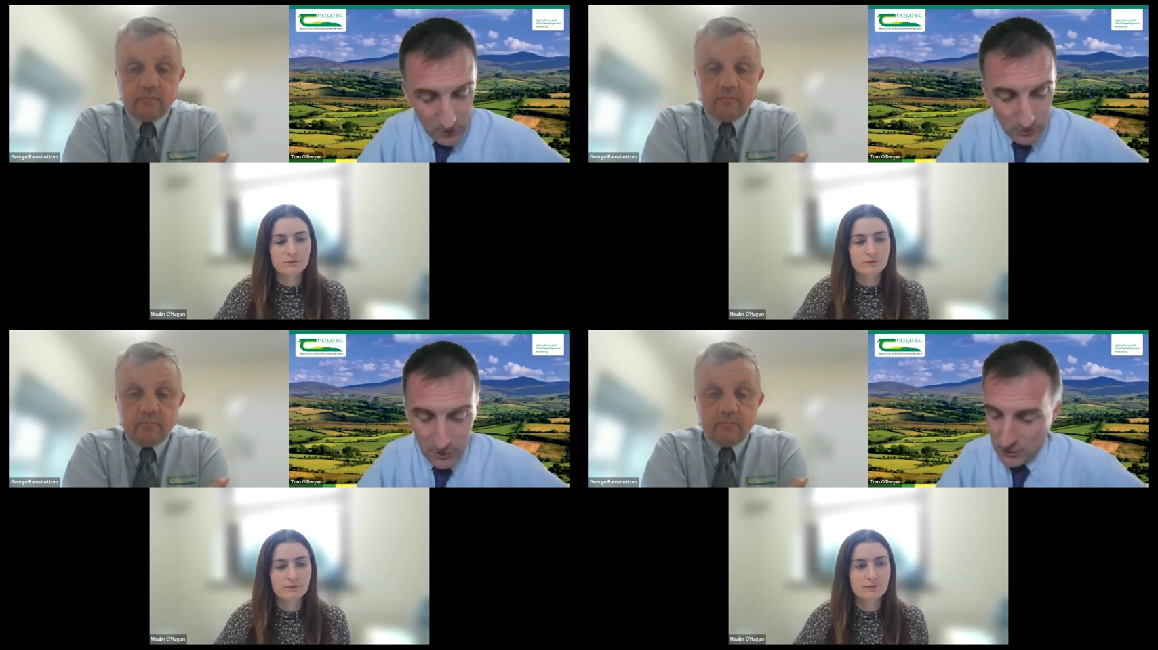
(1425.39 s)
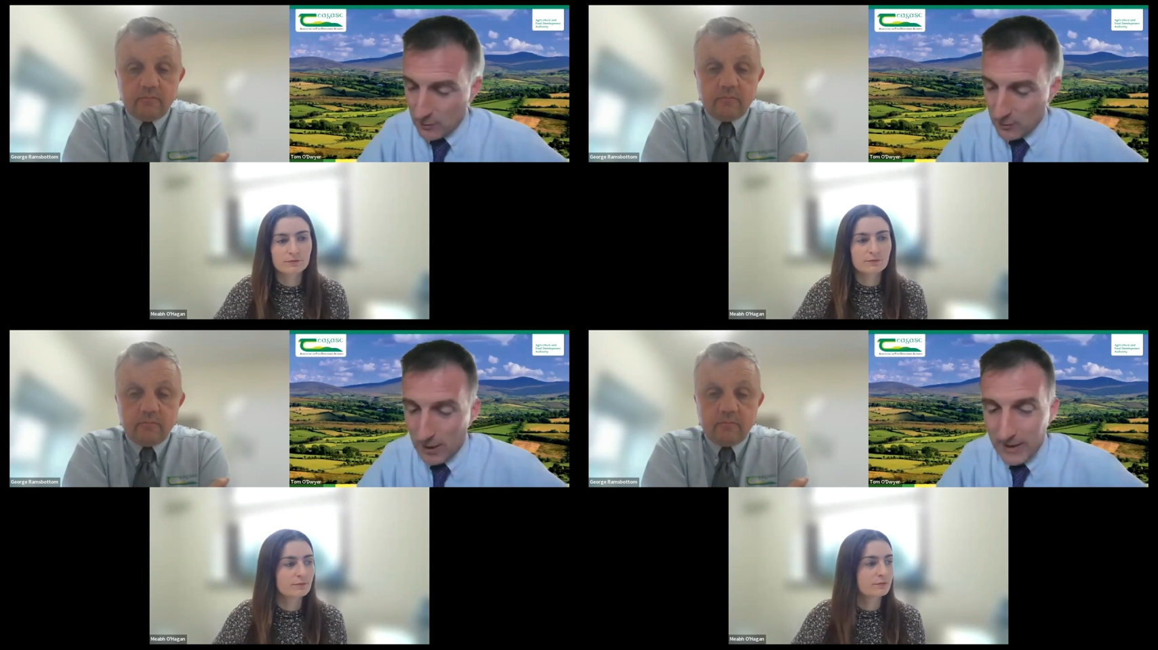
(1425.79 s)
Speaker 1: So just
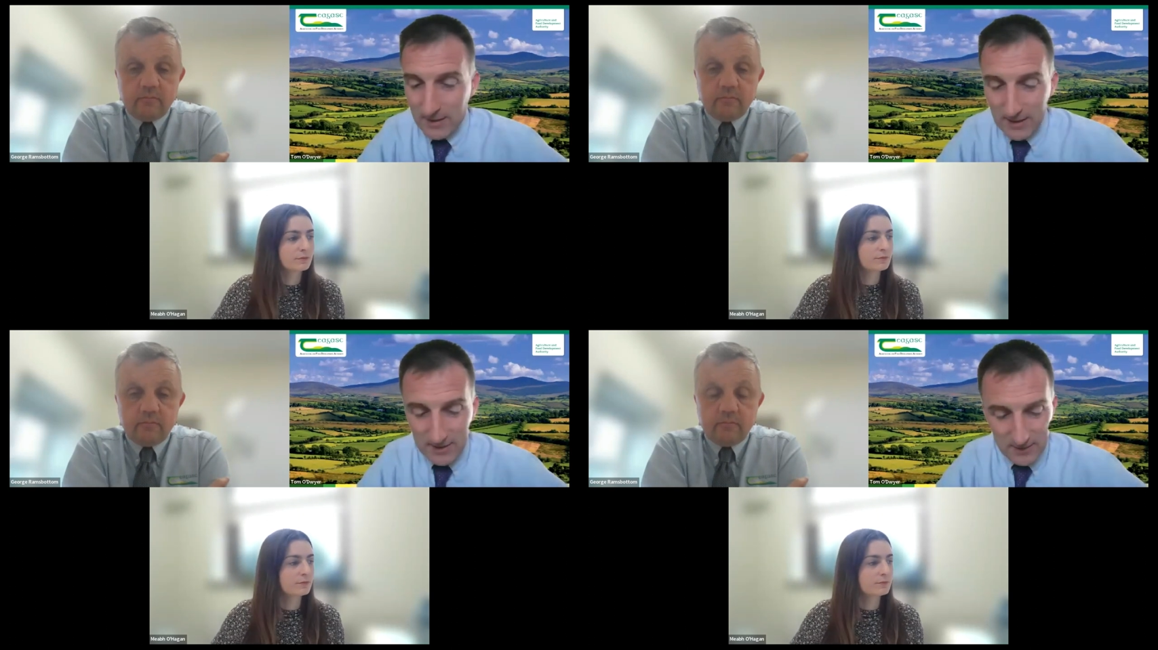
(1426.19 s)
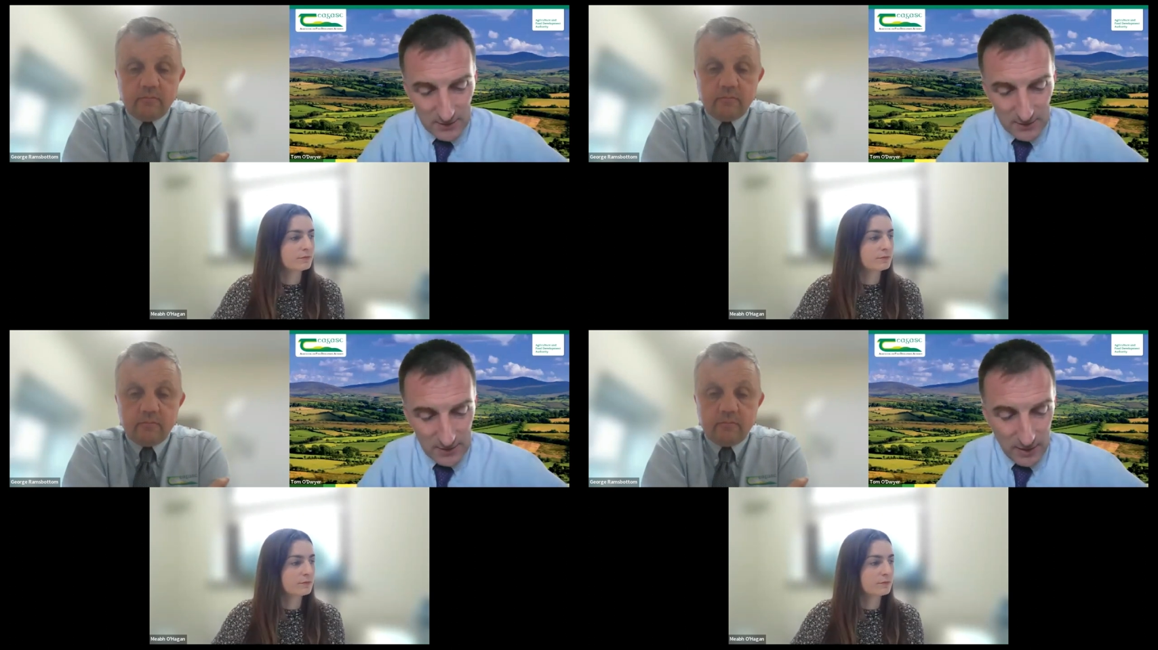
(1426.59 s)
to remind
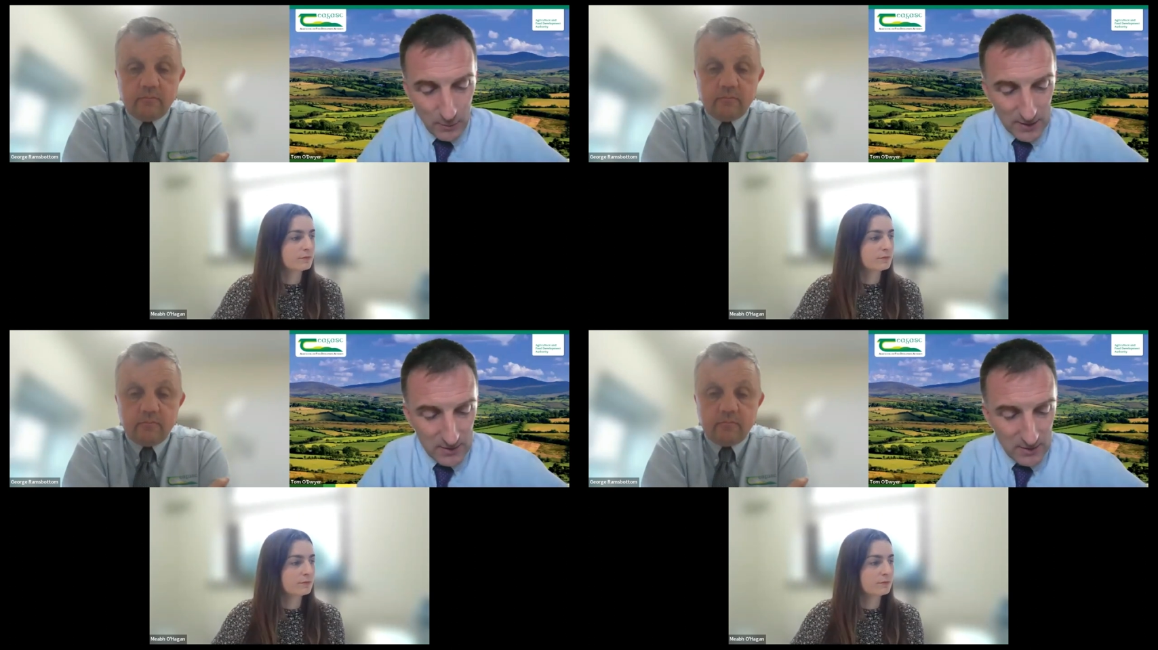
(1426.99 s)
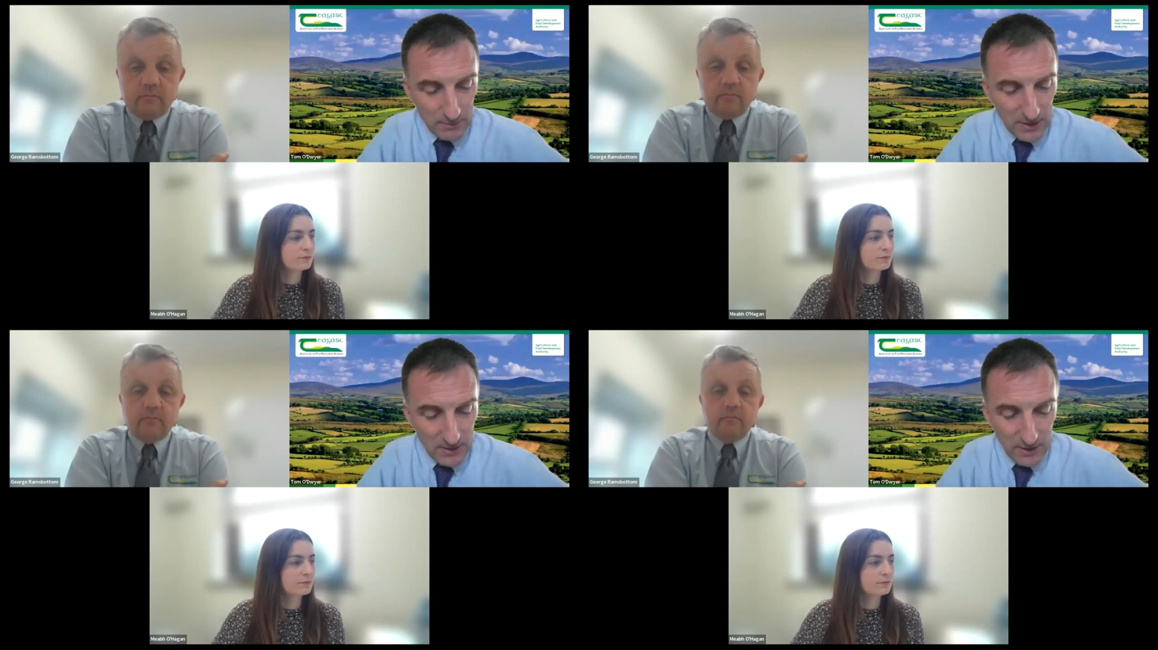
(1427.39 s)
listeners, if they want to
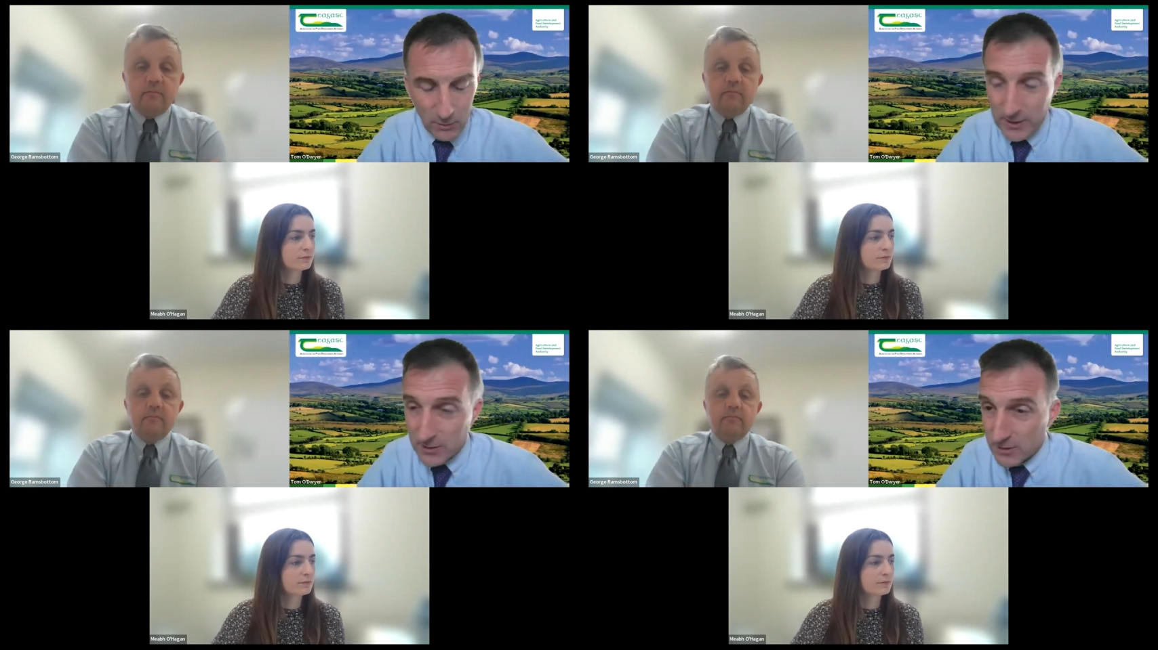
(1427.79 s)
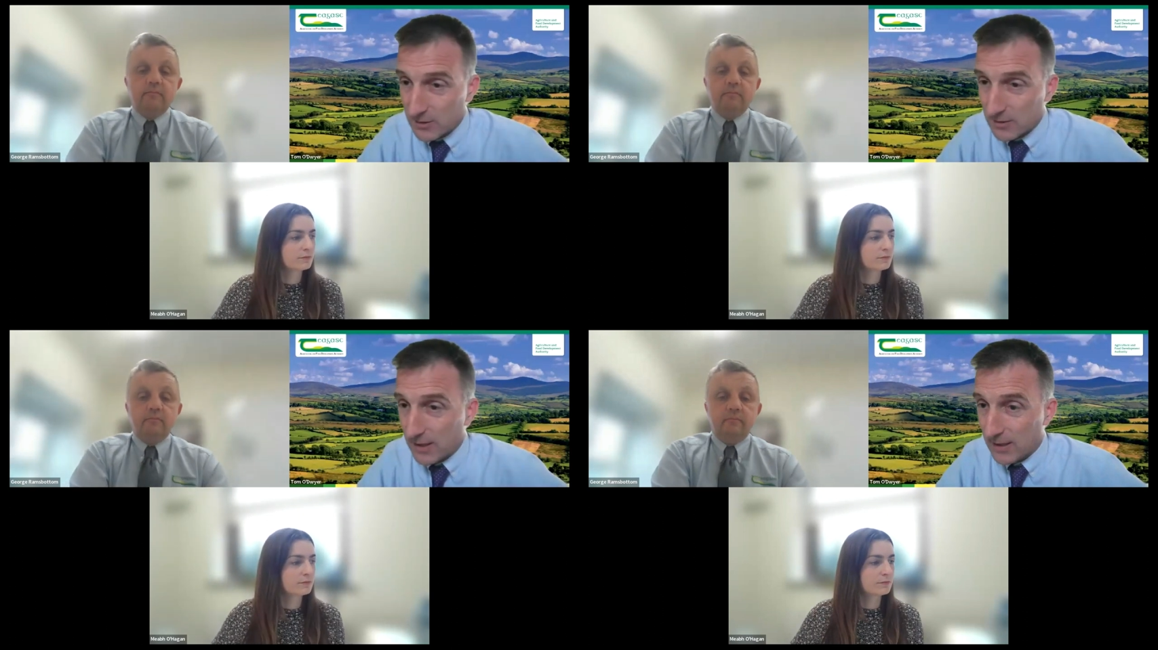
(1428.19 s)
submit their
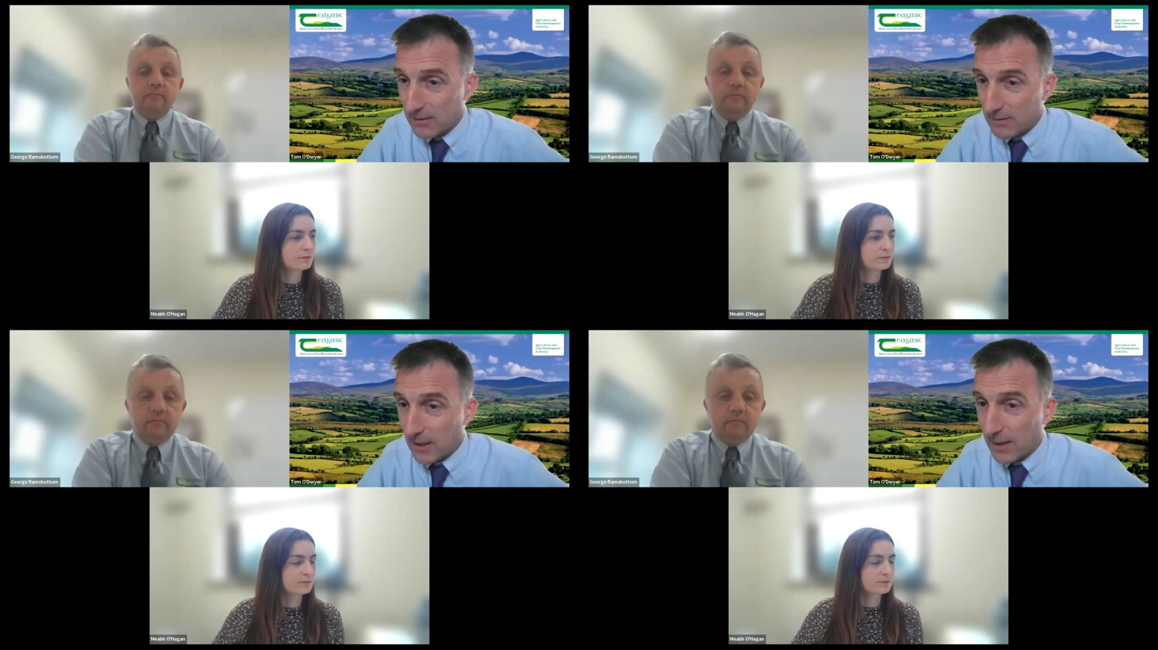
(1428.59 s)
questions, they can